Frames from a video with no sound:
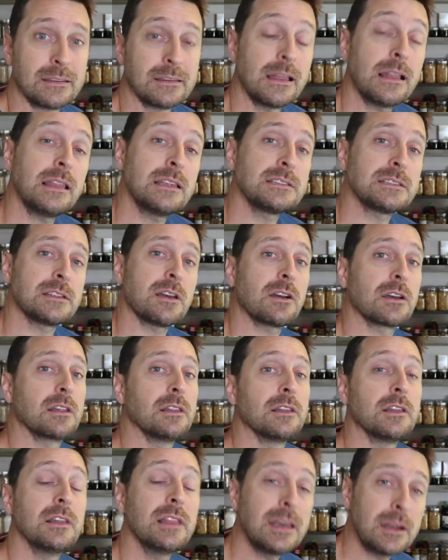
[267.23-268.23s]
Now let's talk a
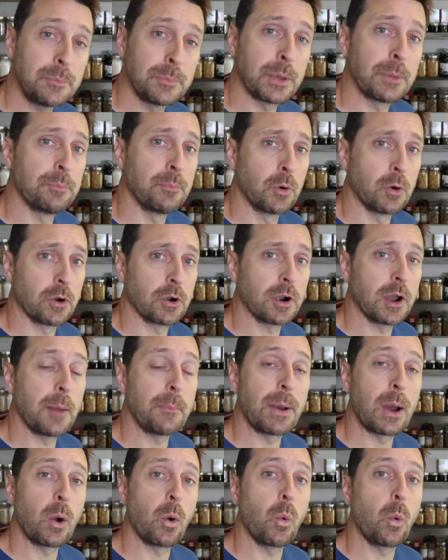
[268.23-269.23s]
little bit more
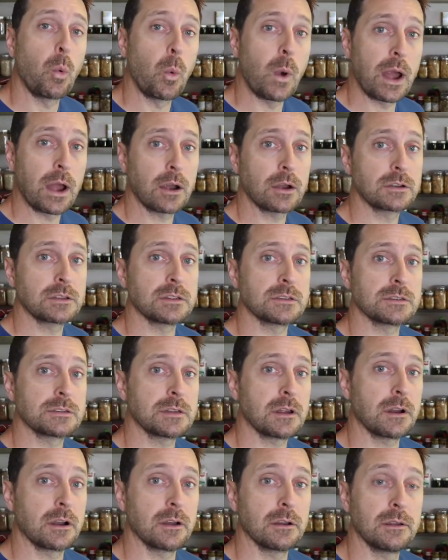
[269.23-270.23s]
about where to
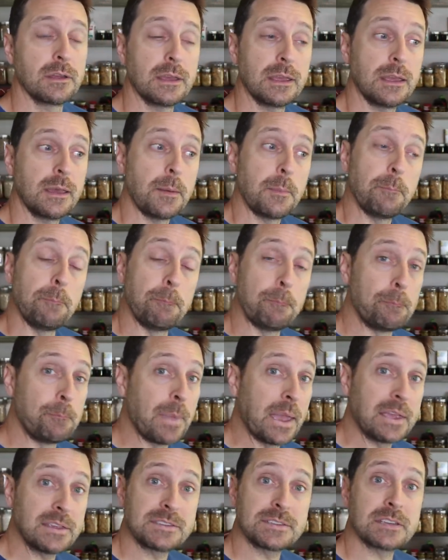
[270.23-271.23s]
start.
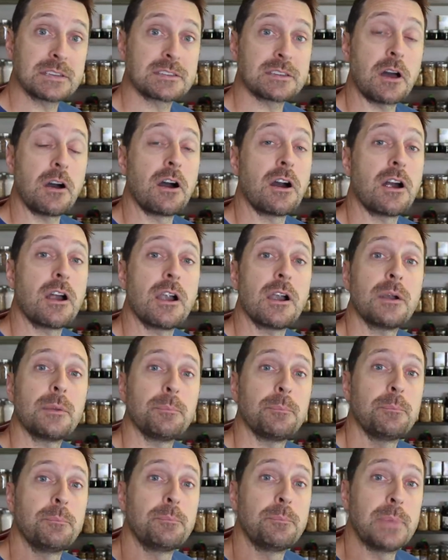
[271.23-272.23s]
Basics are
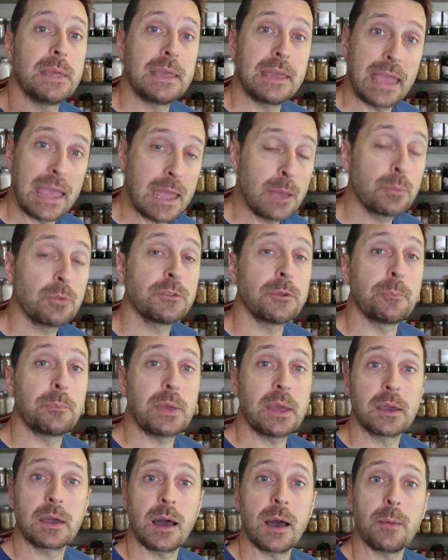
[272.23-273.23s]
being able to
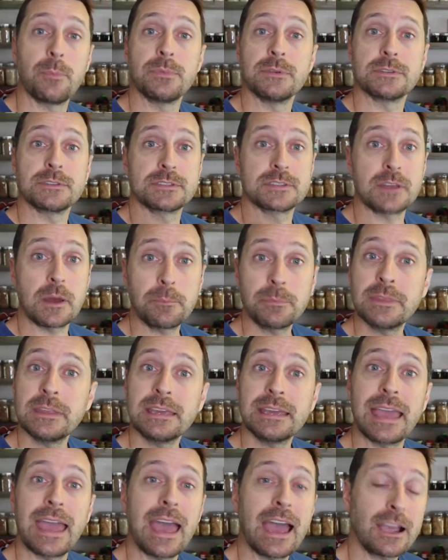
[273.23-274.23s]
pick up
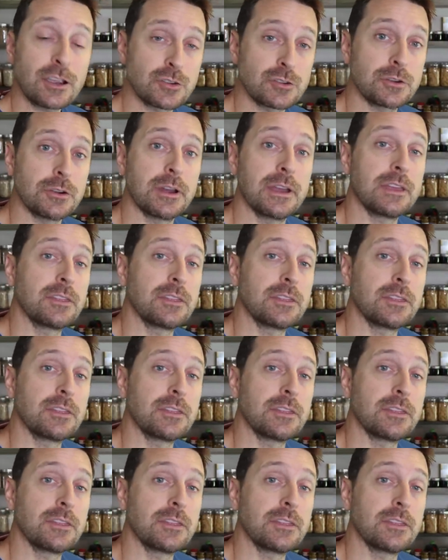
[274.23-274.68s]
something extra